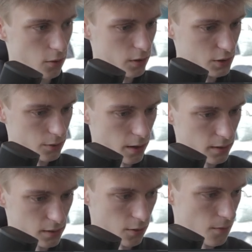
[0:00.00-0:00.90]
orange,
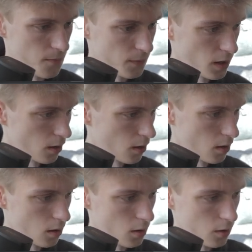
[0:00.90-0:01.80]
right? So
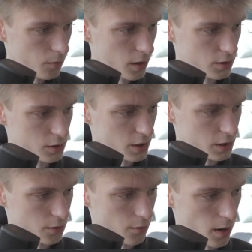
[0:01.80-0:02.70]
we can just
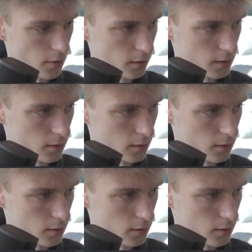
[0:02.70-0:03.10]
change it around